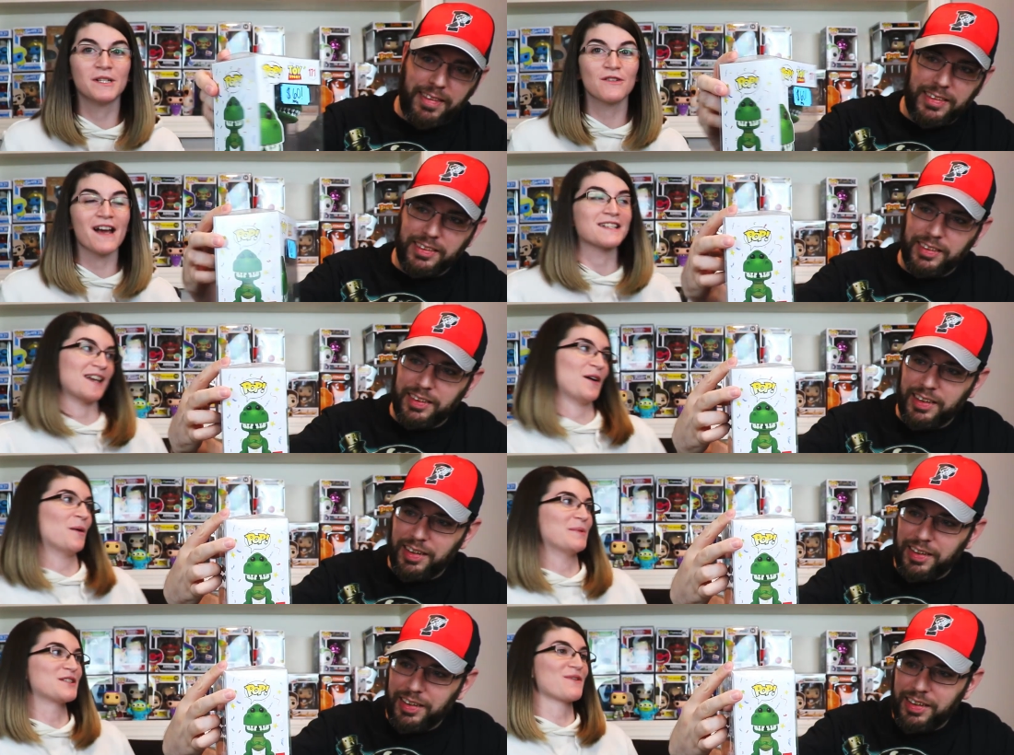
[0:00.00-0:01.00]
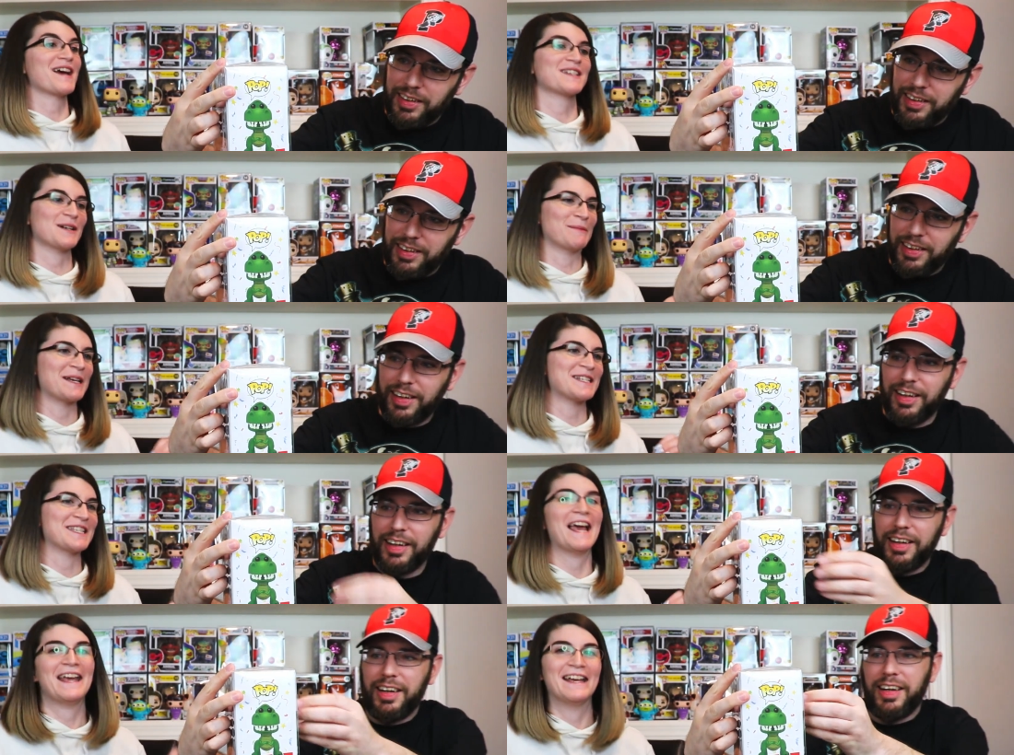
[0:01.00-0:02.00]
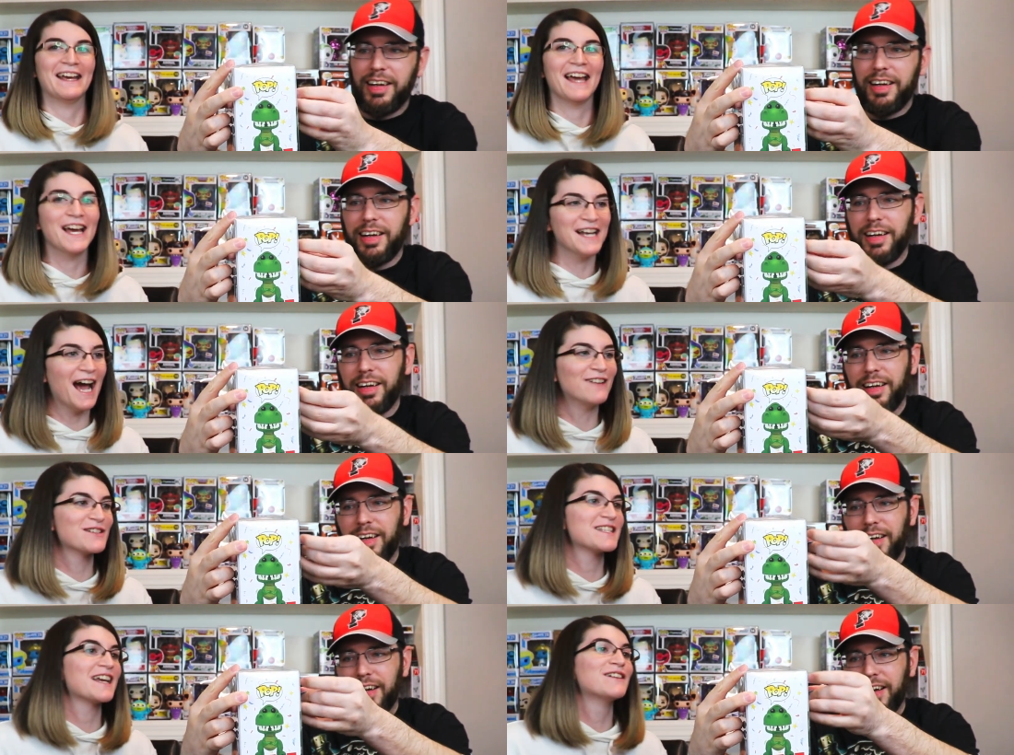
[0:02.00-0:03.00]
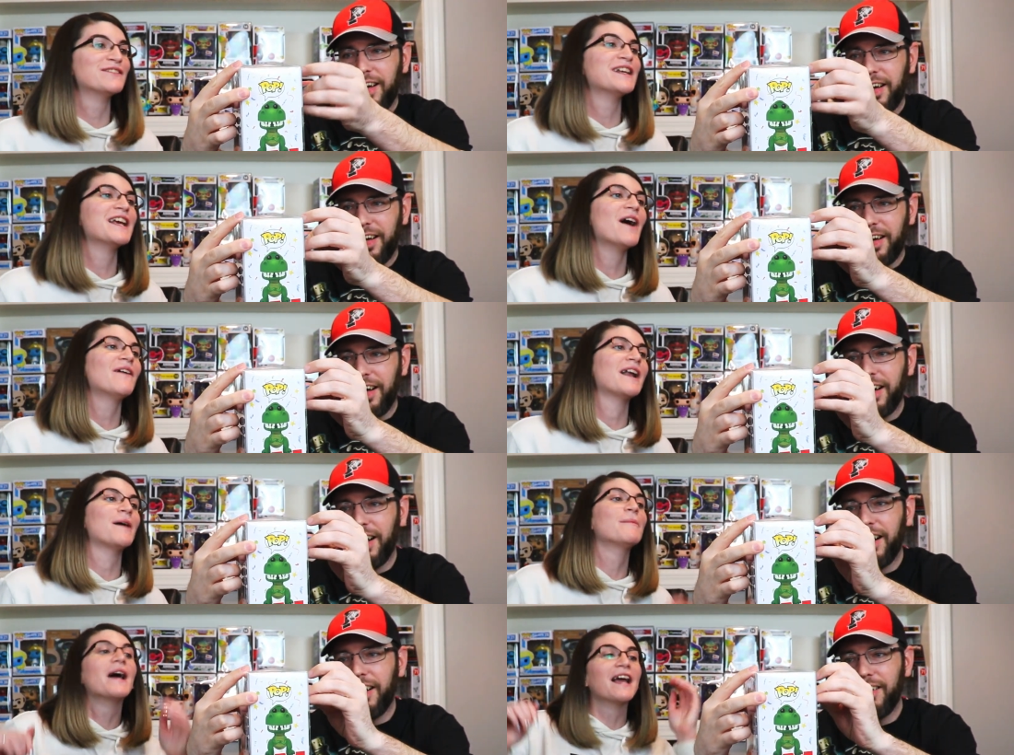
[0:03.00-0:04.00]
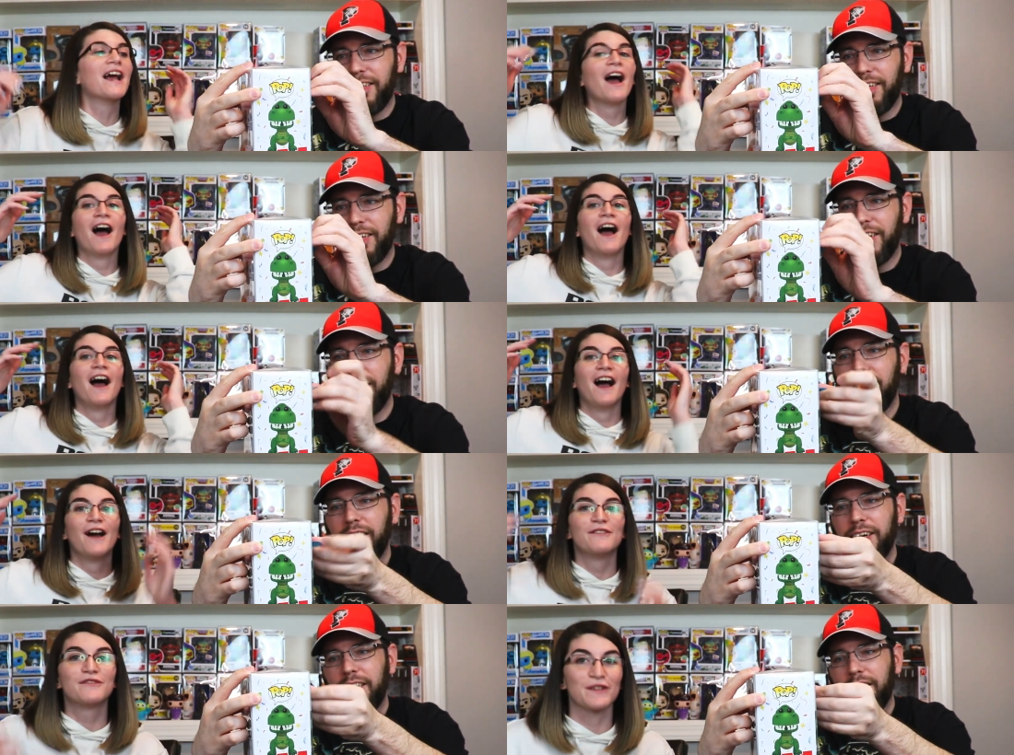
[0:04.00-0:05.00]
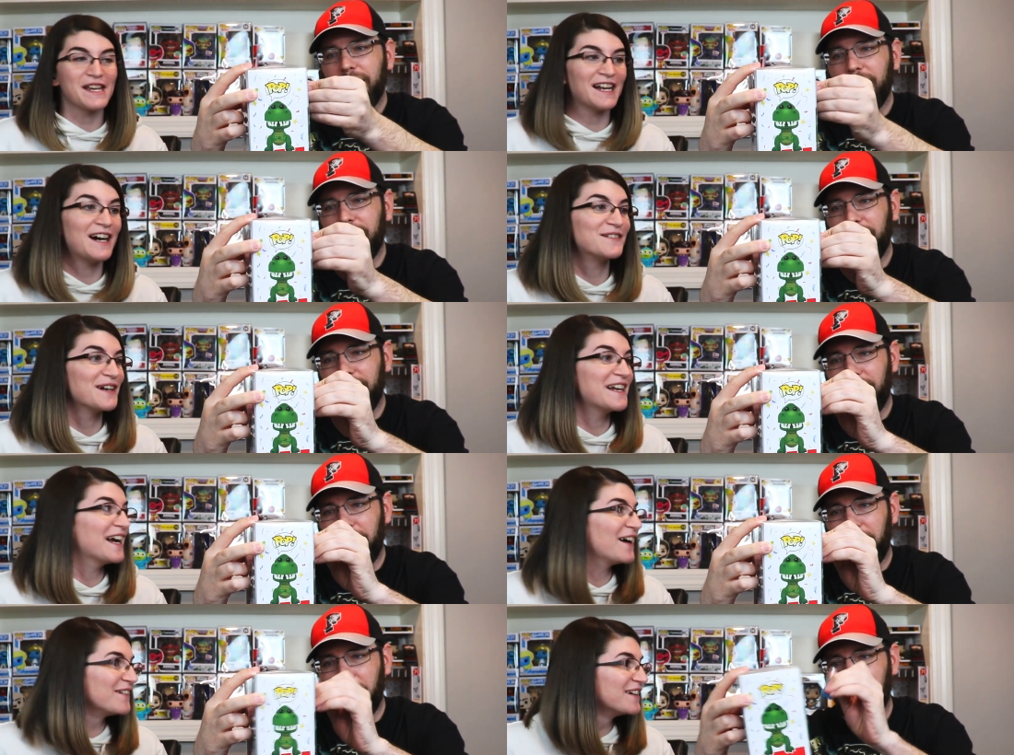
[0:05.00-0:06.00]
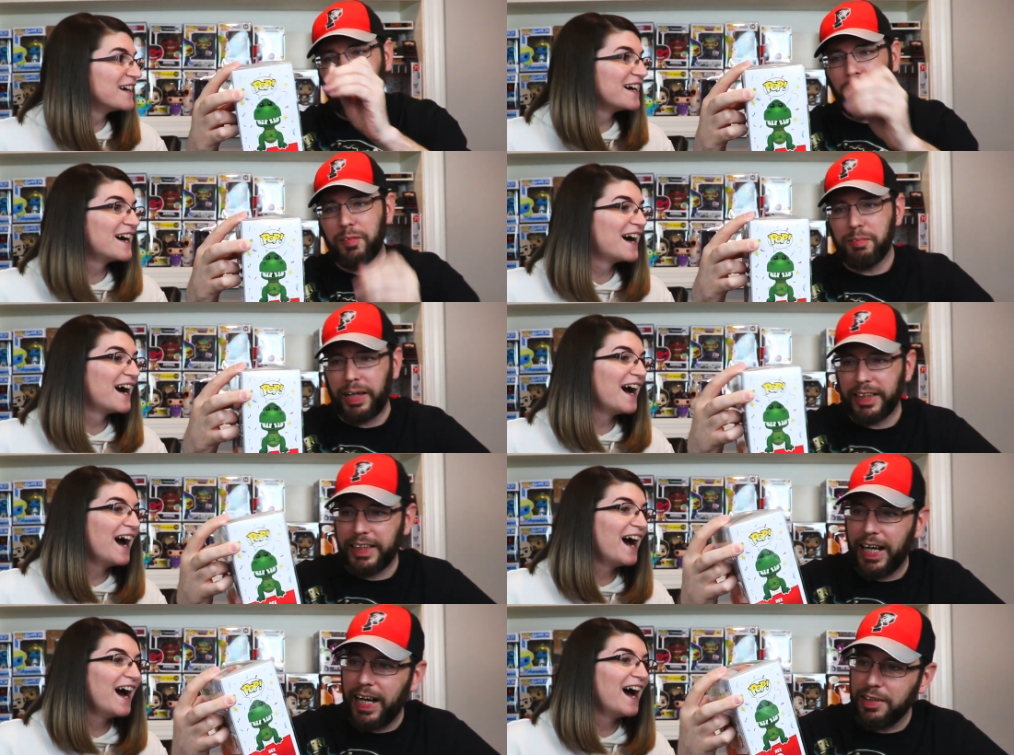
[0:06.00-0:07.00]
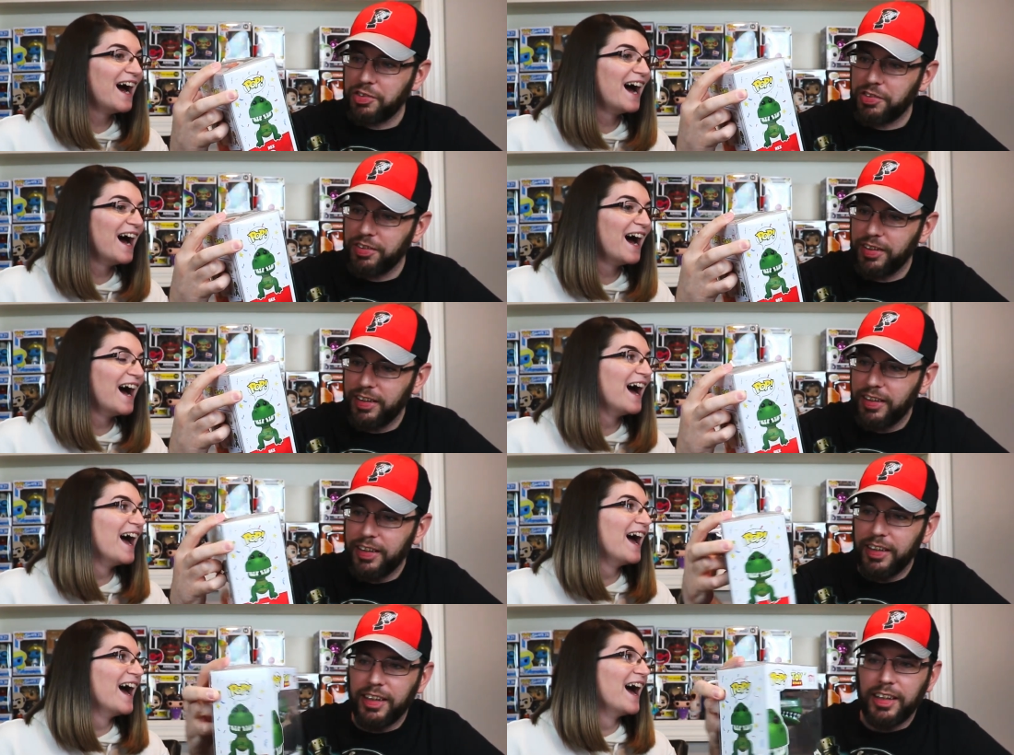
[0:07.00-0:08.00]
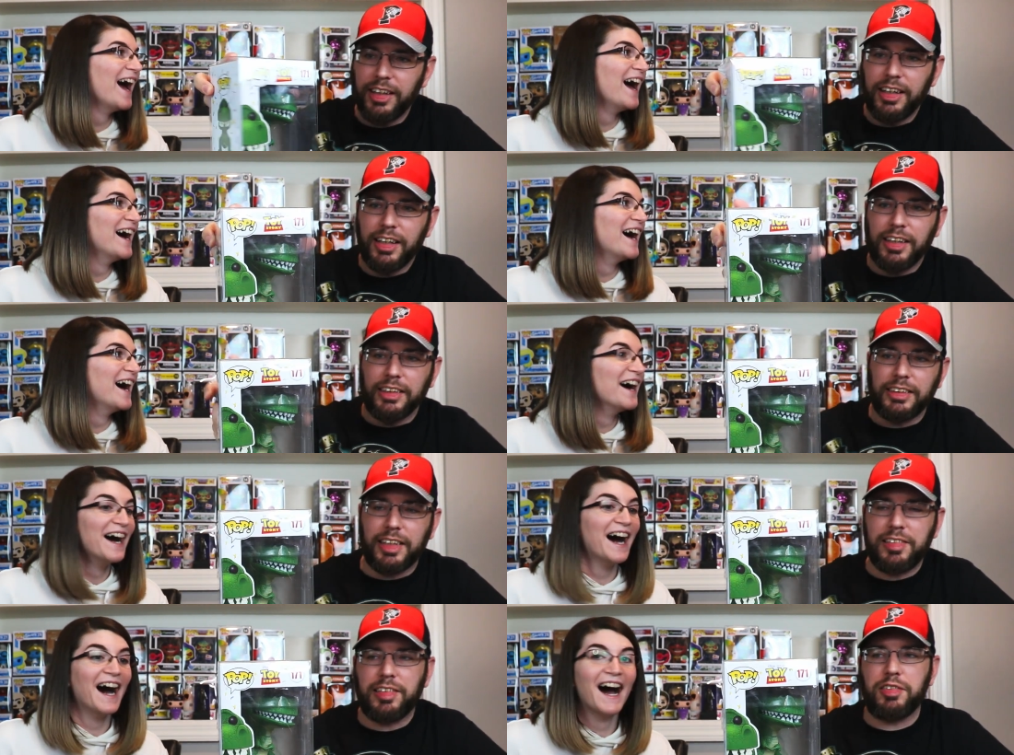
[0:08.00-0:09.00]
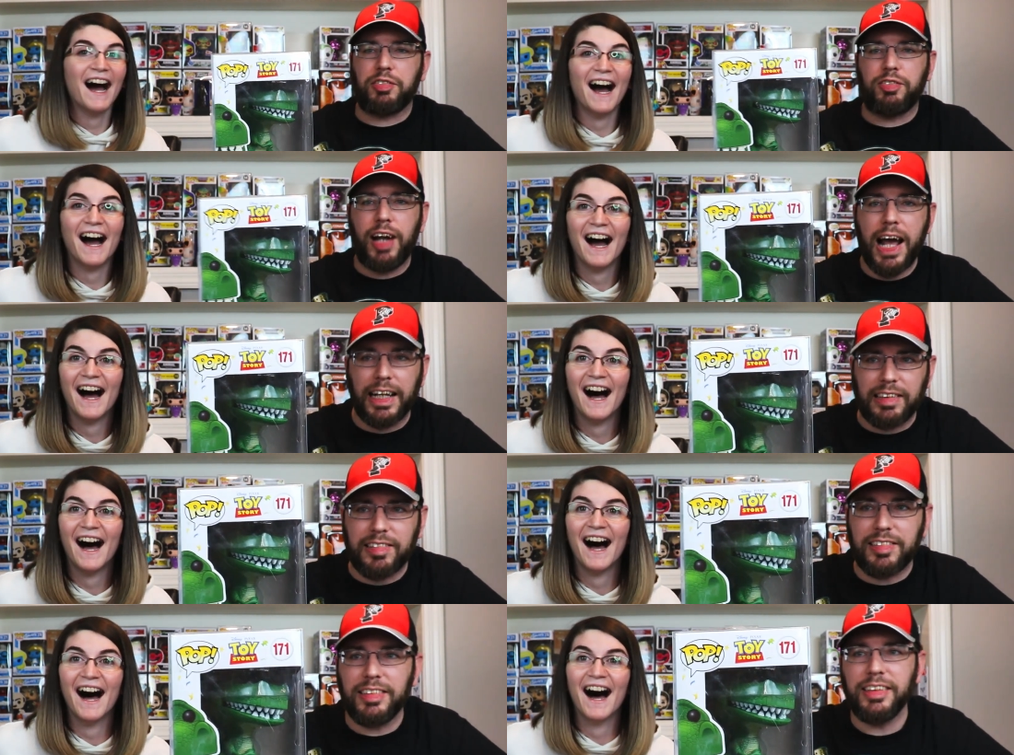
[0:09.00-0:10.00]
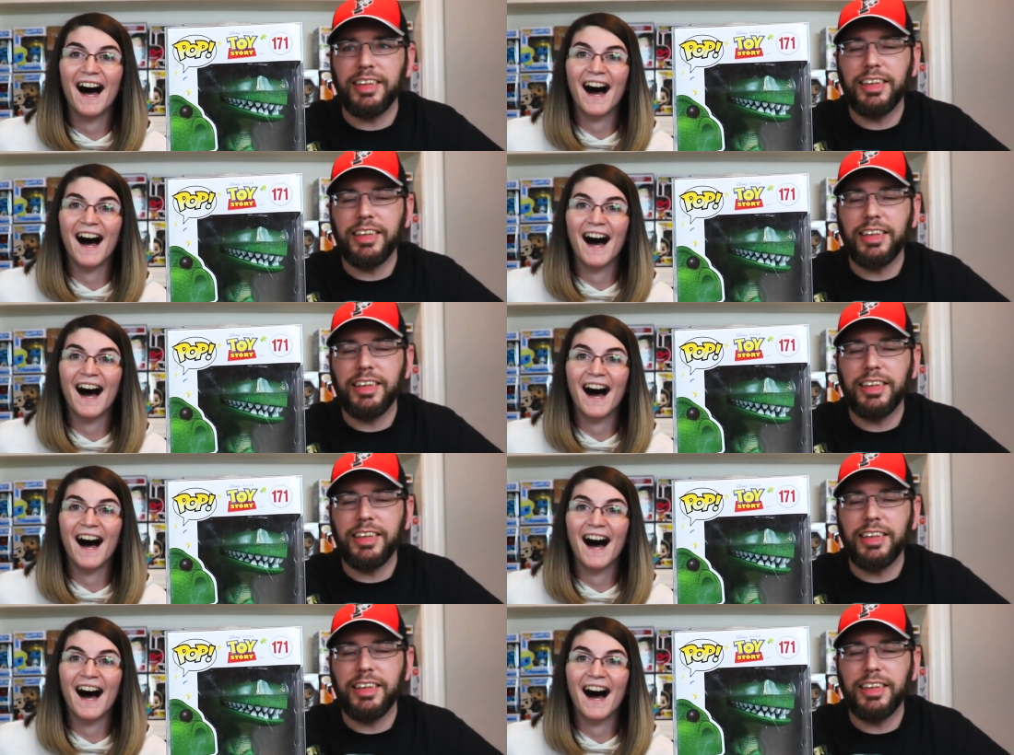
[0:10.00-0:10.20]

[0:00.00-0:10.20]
Speaker 1: it's Rex. I hope it's Rex. And I'm like saying it in every single video, and I'm like freaking out right now.
Speaker 2: Oh my gosh. This is Rex.